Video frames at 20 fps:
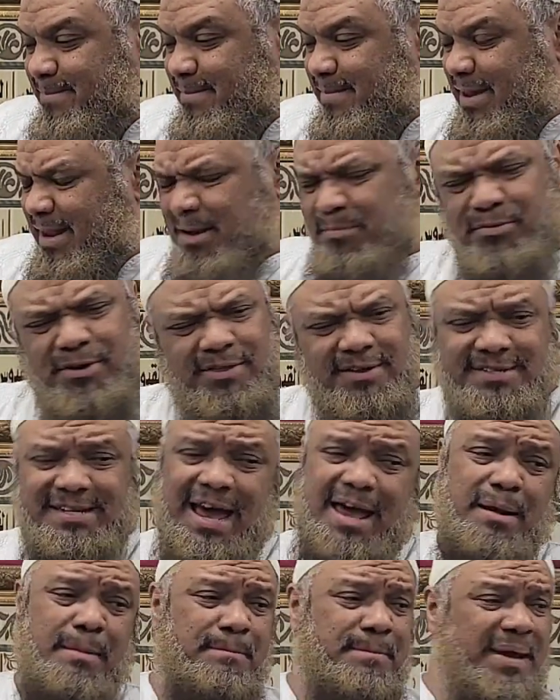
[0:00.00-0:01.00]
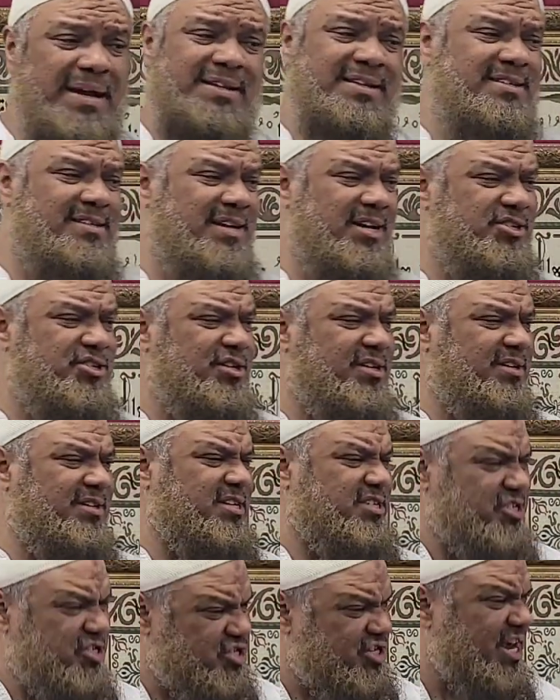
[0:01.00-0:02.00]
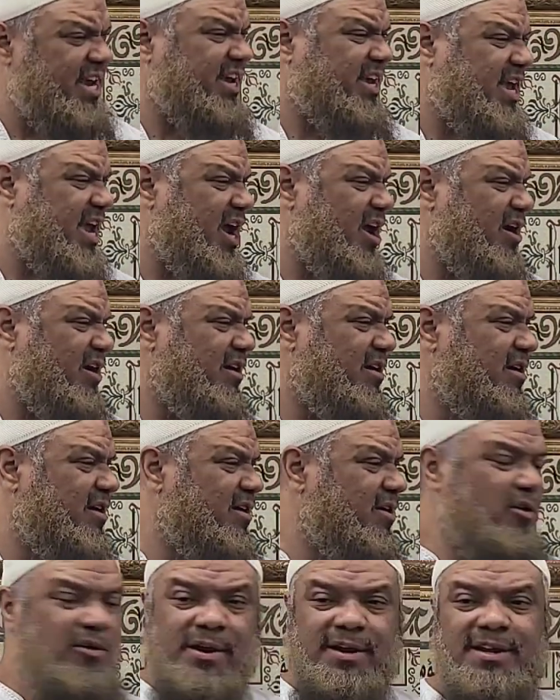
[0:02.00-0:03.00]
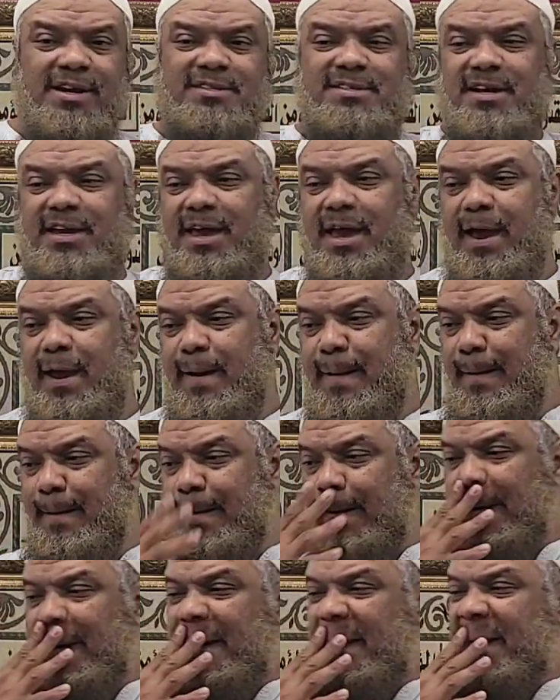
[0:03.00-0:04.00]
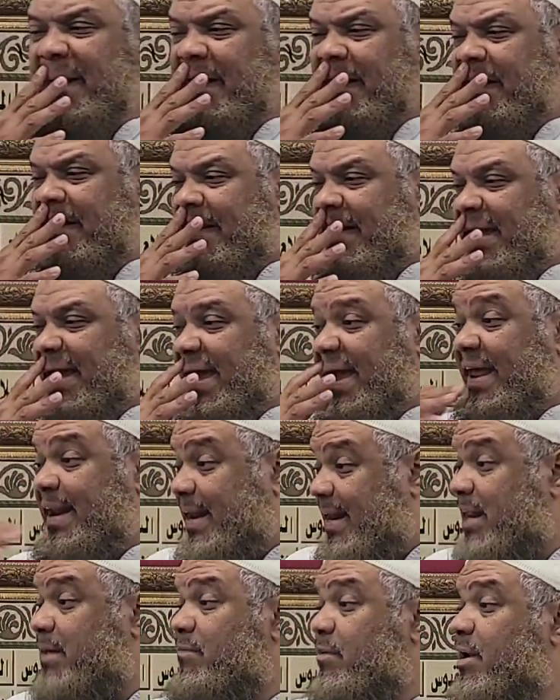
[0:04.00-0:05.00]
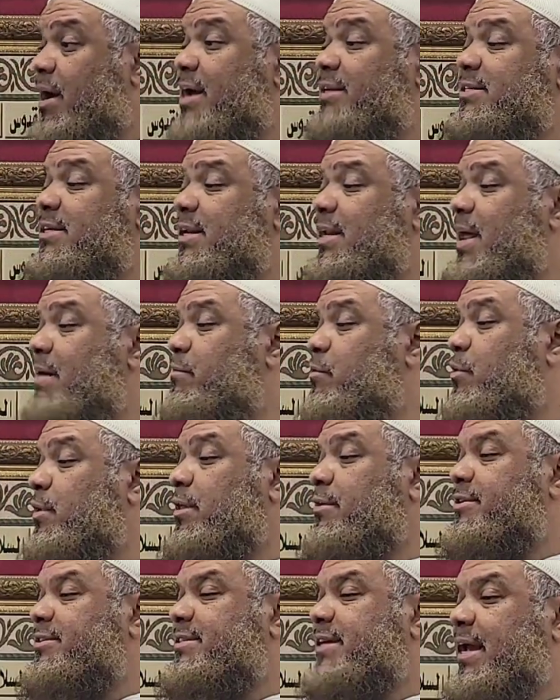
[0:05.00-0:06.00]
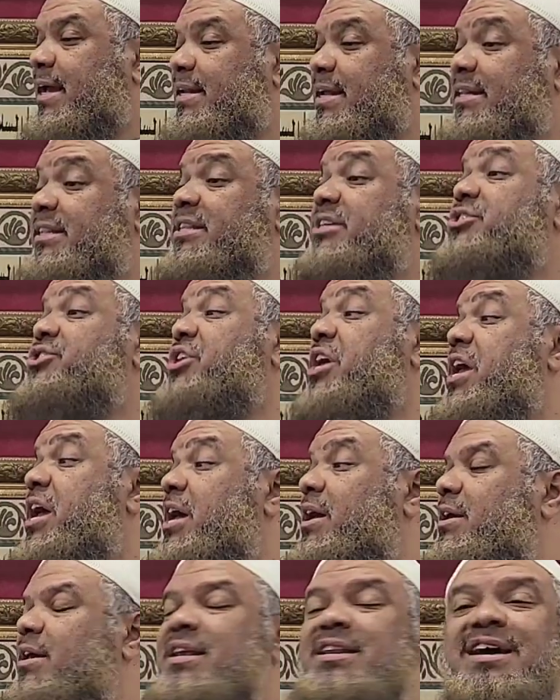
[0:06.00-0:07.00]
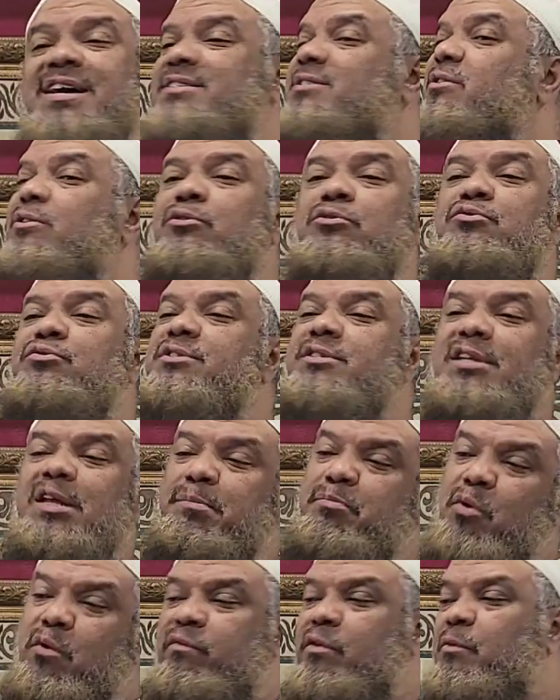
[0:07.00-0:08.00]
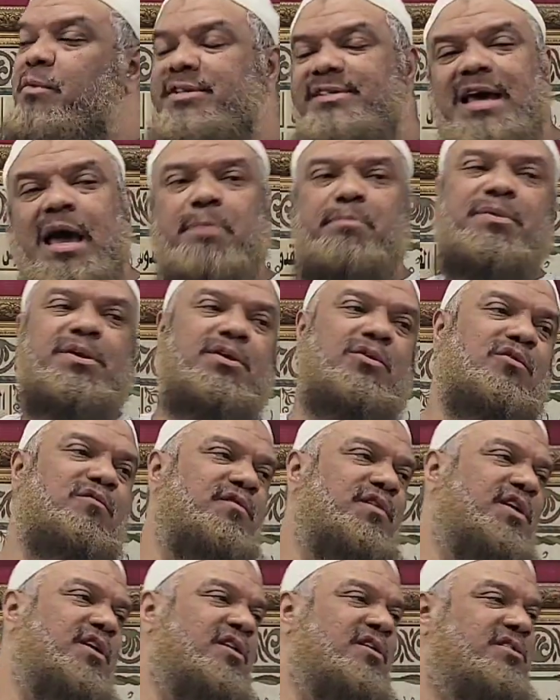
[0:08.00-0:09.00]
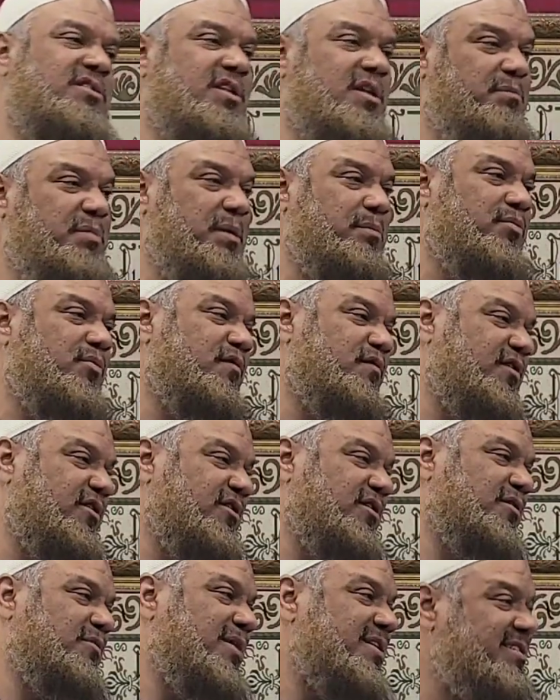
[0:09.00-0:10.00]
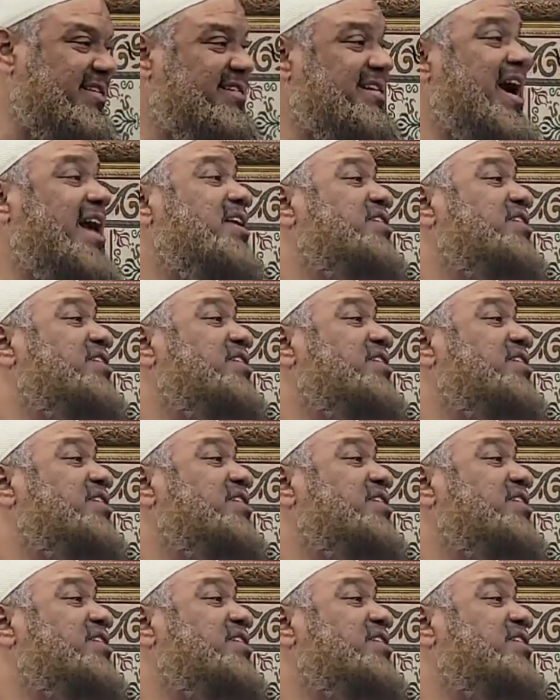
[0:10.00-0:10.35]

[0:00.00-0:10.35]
And the brothers had a big discussion. Does the sheikh care or he doesn't care? And it even got to the level where they were saying that the sheikh, he doesn't lose sleep over what's happening over here to the people over here in the West. He's got